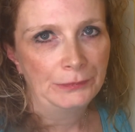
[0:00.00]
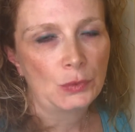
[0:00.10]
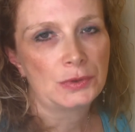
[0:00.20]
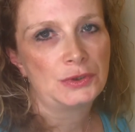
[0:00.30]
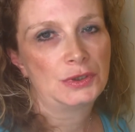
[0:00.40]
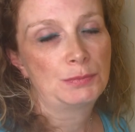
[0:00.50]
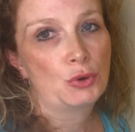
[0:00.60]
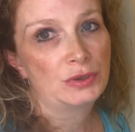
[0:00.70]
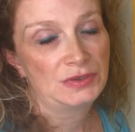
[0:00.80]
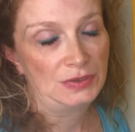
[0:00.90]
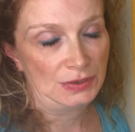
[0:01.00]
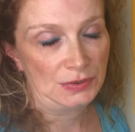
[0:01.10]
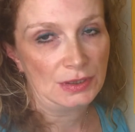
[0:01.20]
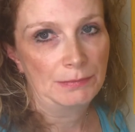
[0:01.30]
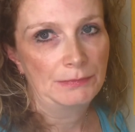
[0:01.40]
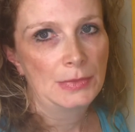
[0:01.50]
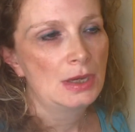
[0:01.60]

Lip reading: or a support system